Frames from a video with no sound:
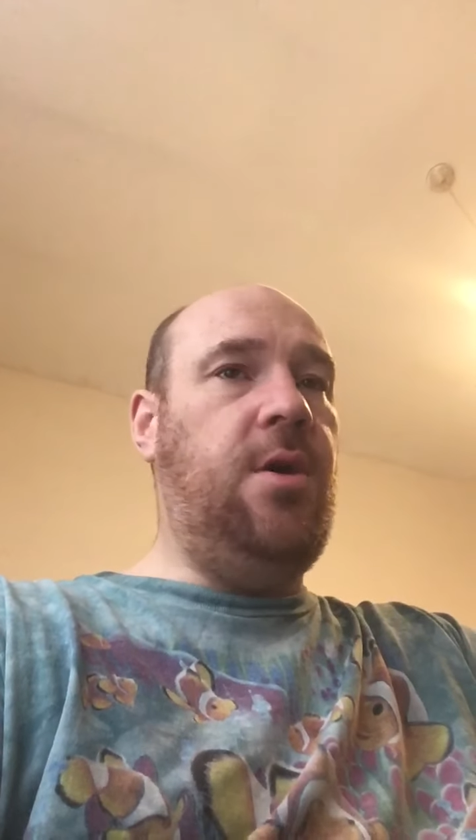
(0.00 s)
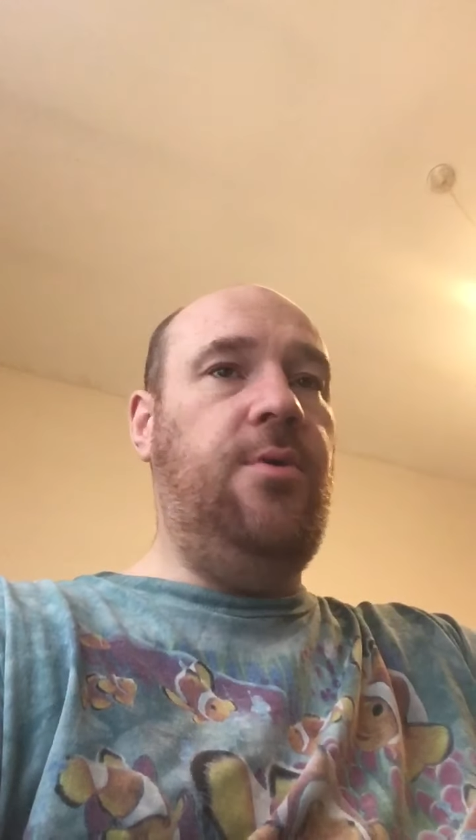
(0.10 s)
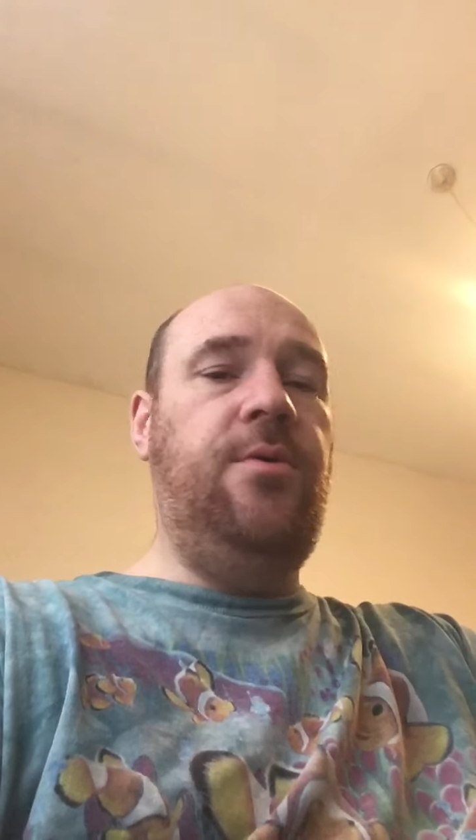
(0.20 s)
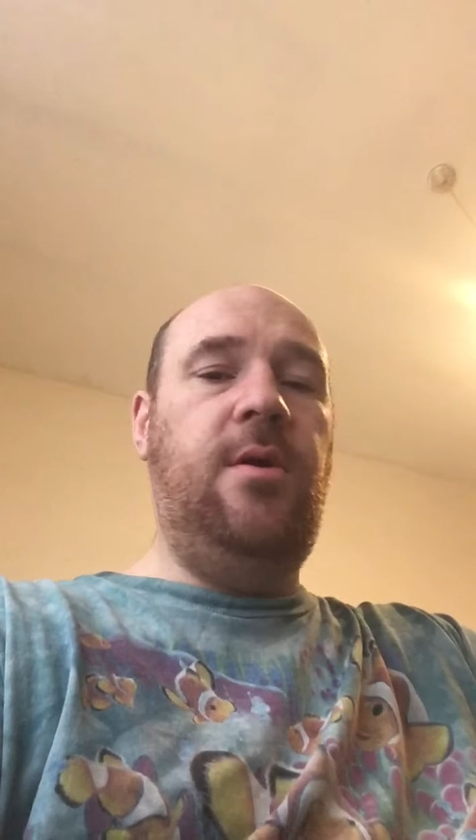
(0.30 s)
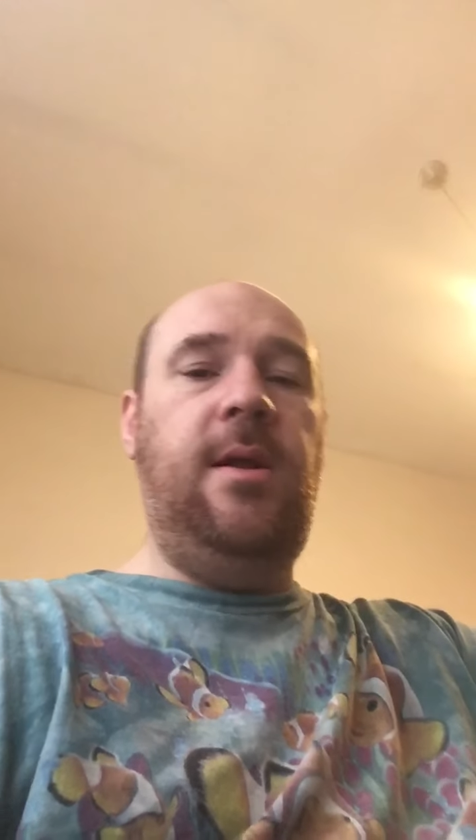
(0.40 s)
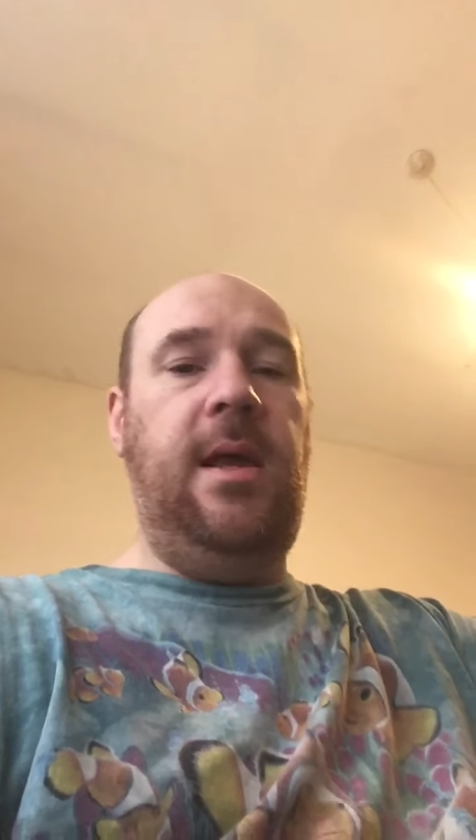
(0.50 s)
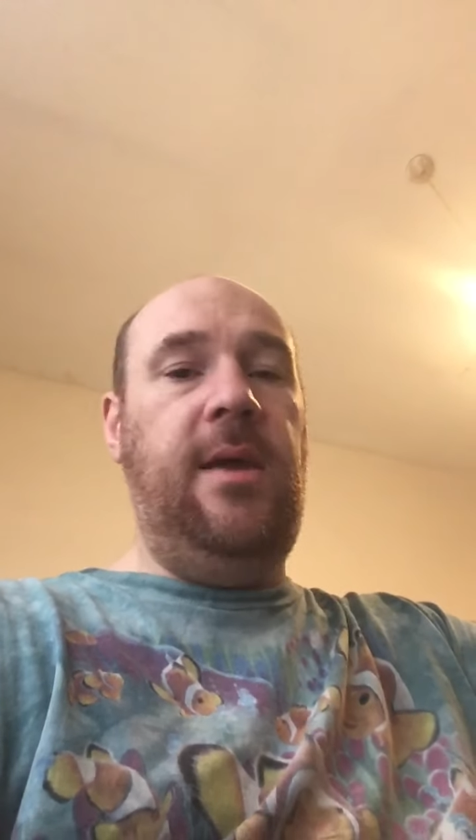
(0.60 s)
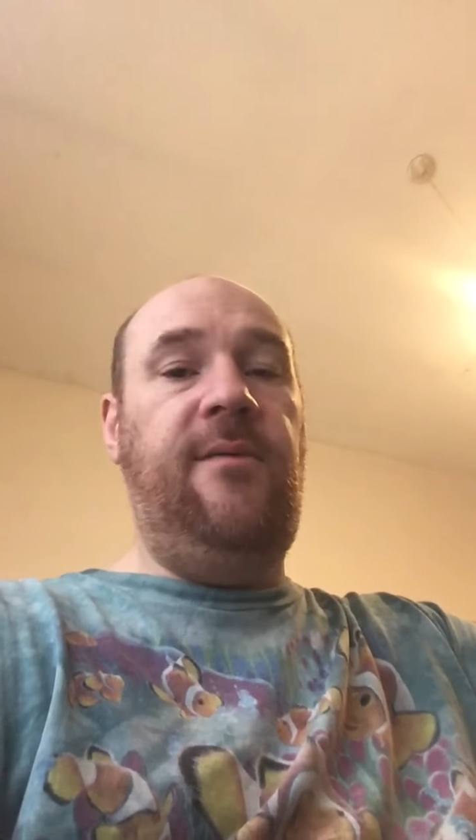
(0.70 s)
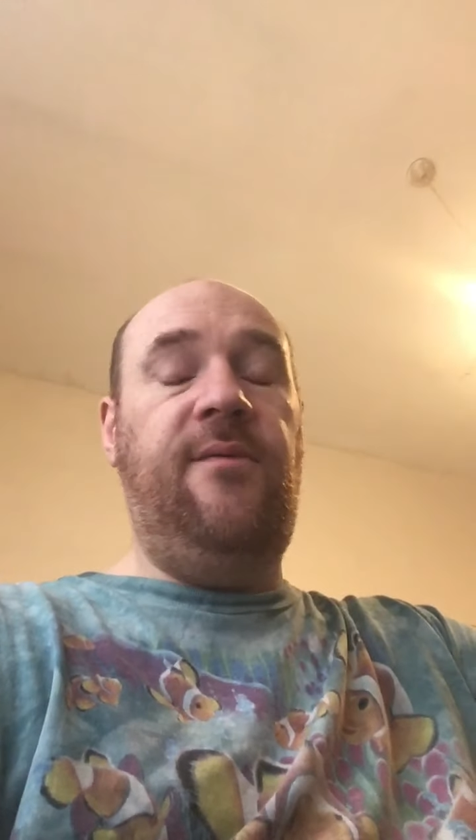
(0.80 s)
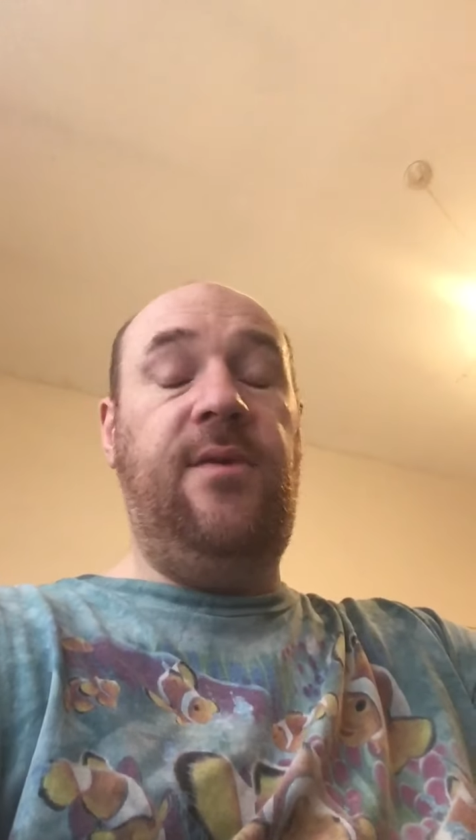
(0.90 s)

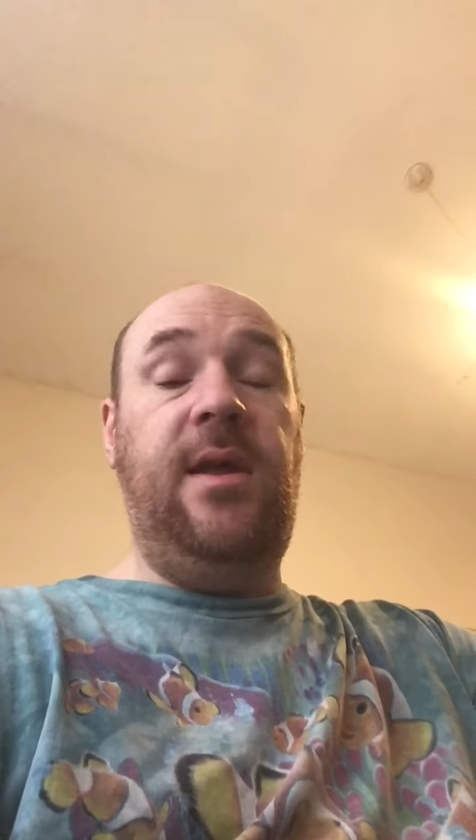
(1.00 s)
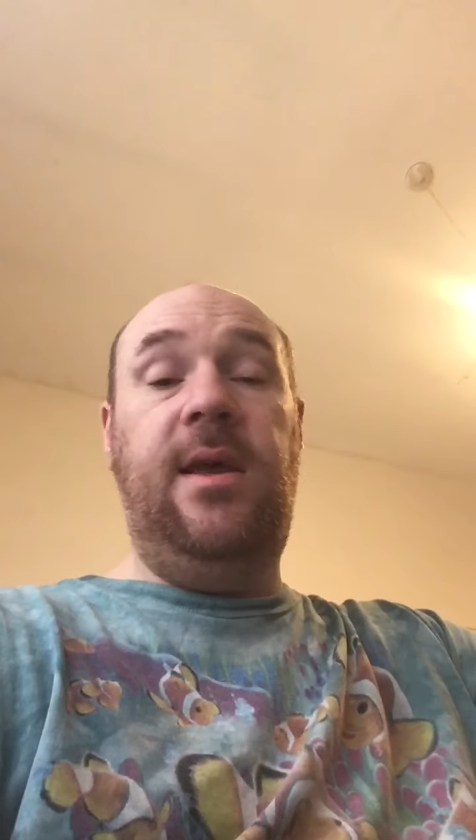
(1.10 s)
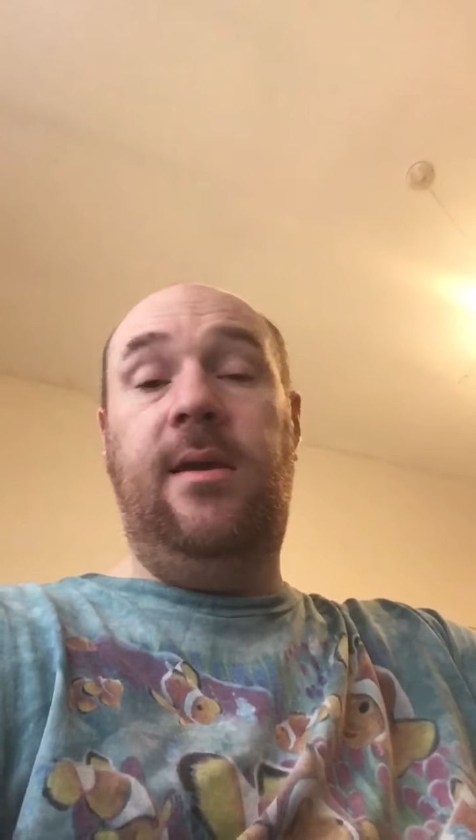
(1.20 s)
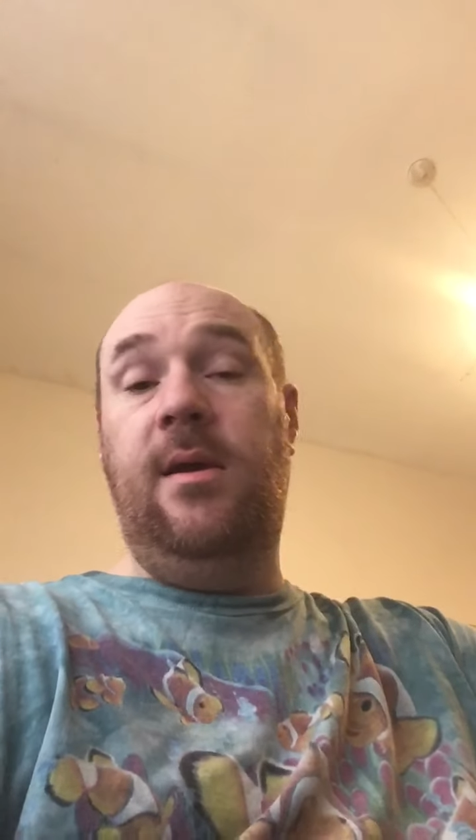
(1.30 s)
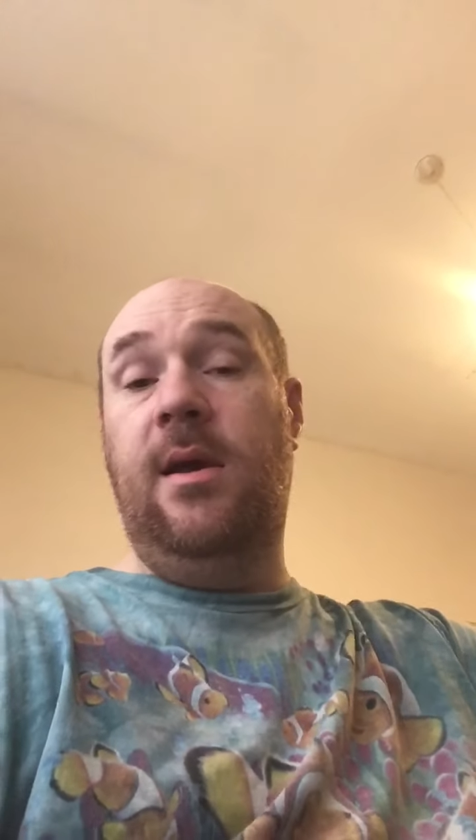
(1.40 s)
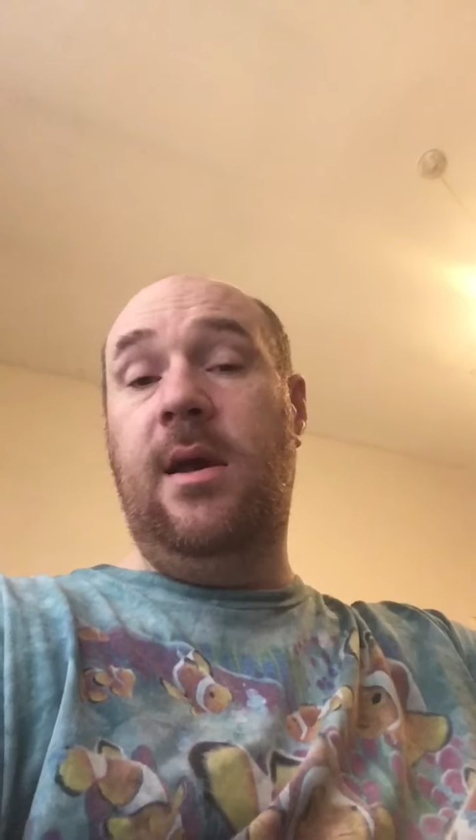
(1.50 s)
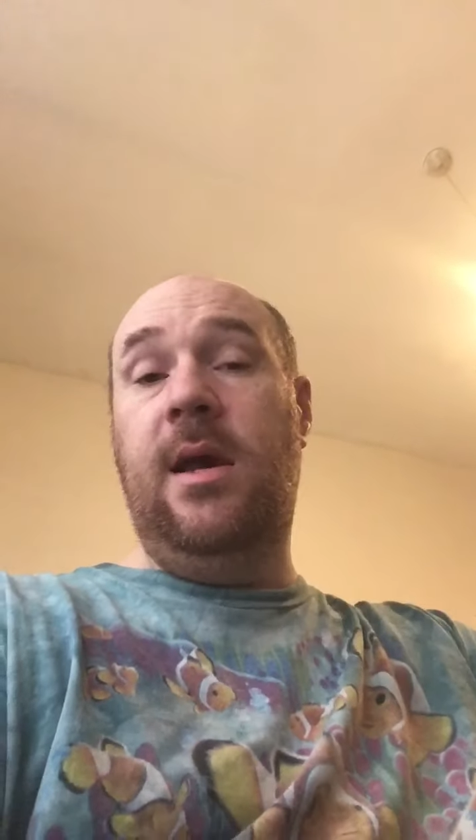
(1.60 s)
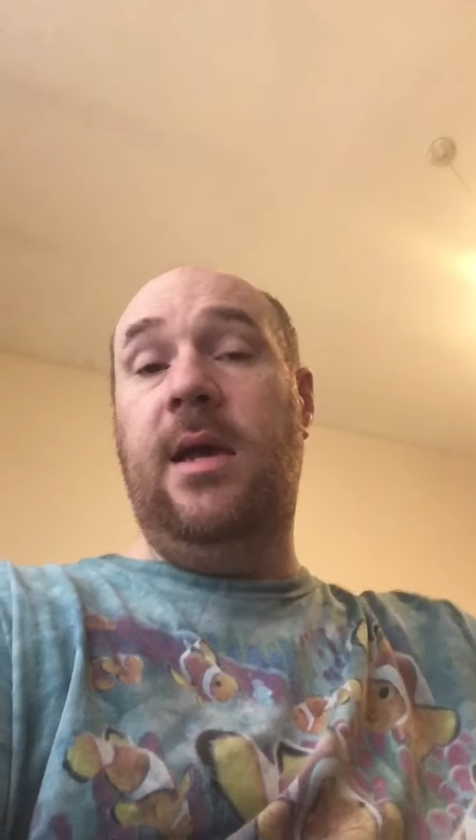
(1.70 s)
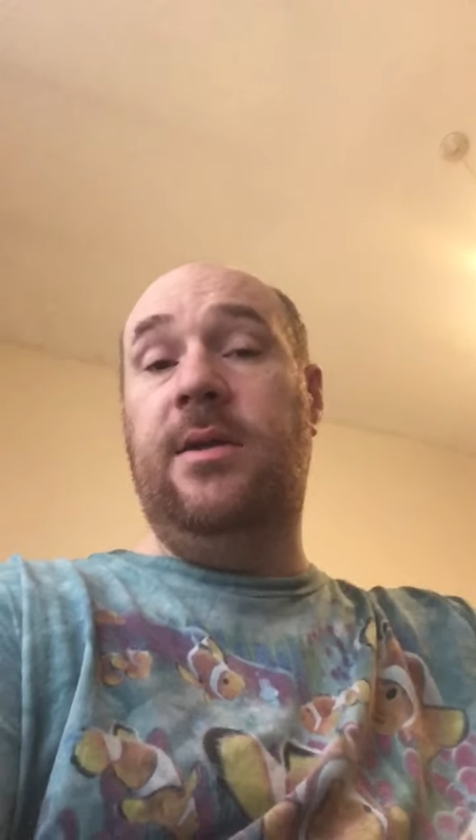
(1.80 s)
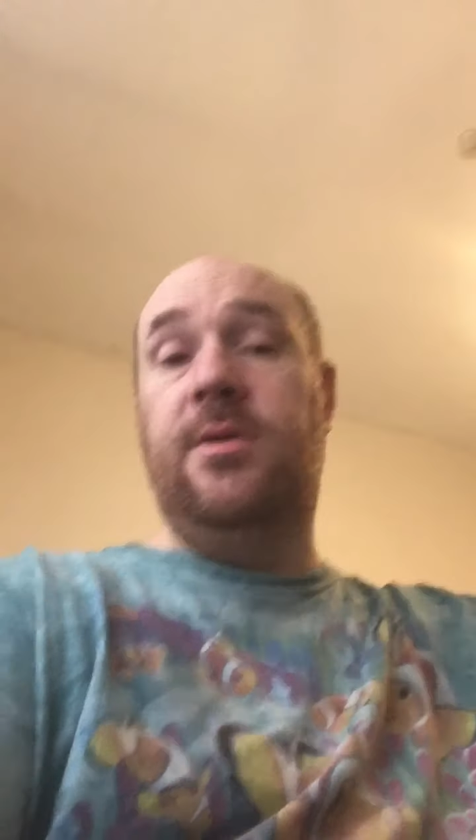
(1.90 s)
underneath the
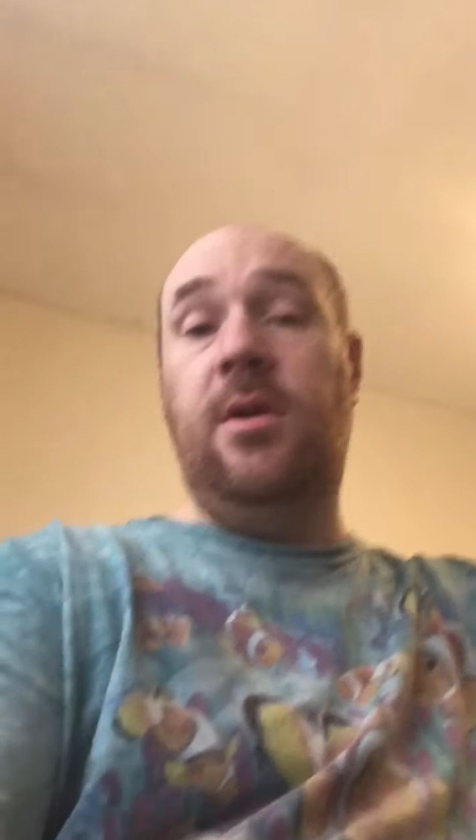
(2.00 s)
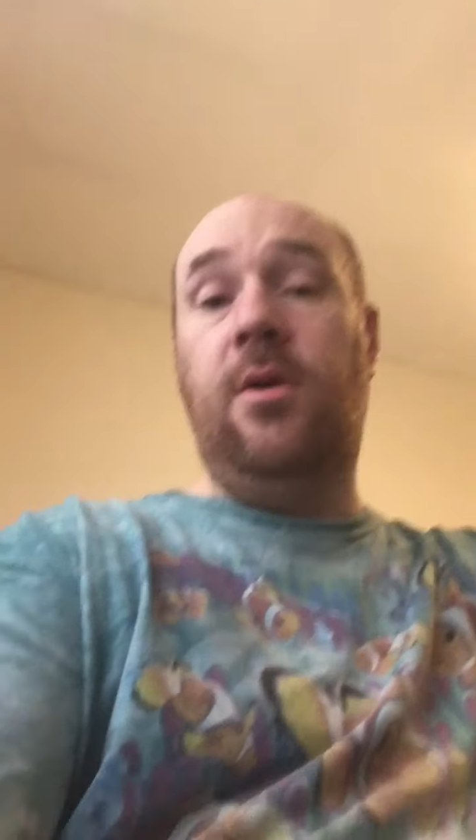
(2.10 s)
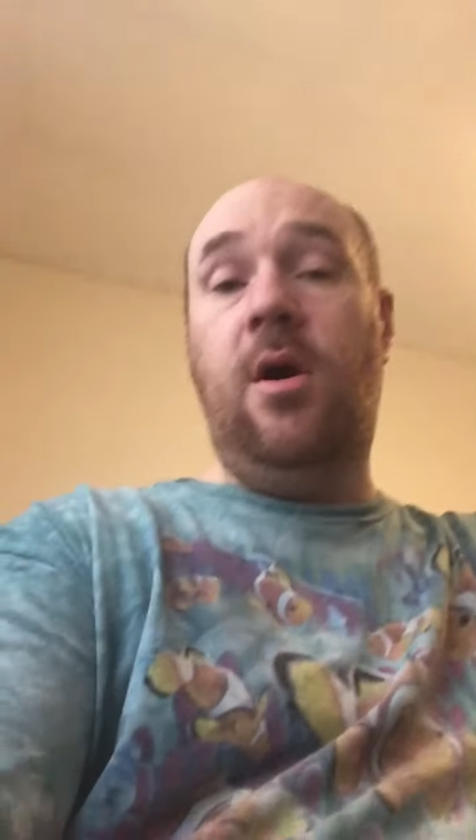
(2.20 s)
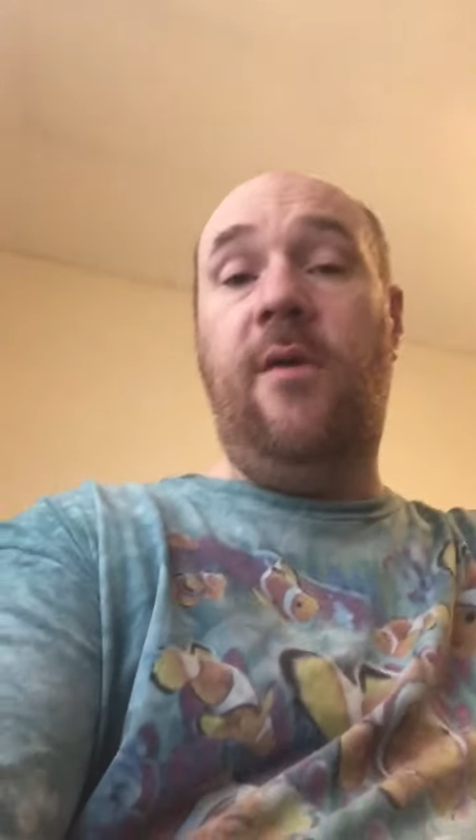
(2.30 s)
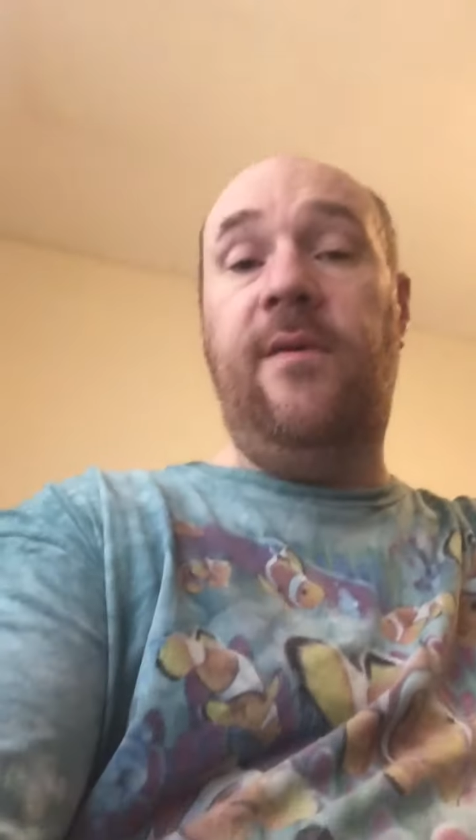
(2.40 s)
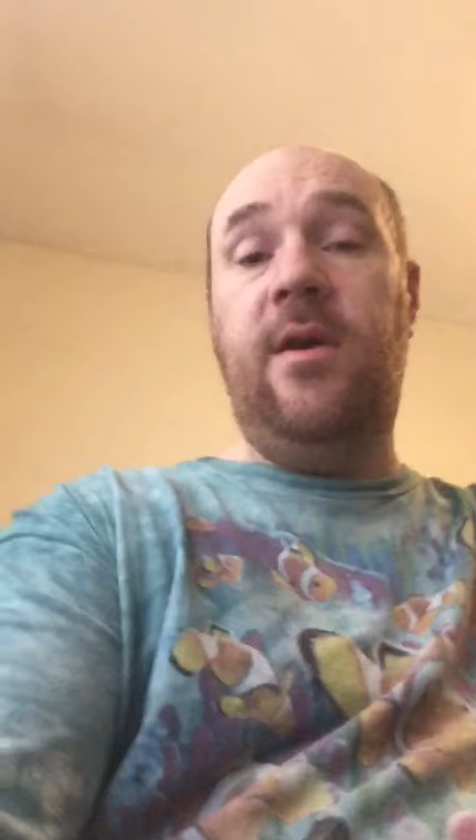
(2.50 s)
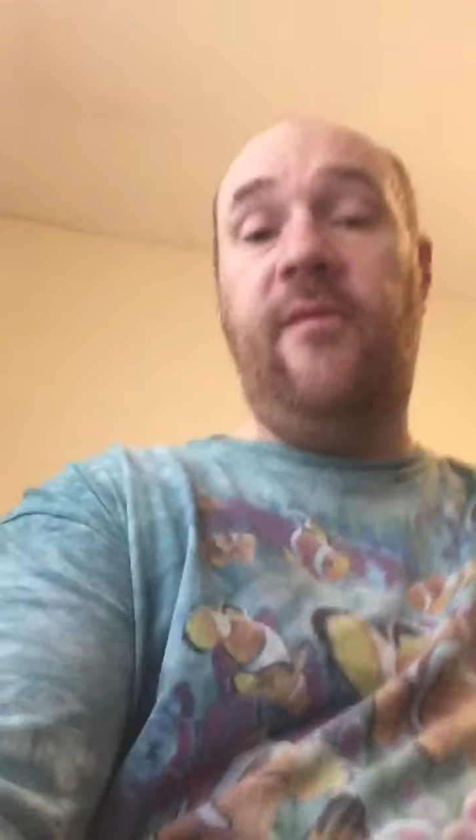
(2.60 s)
instant coffee of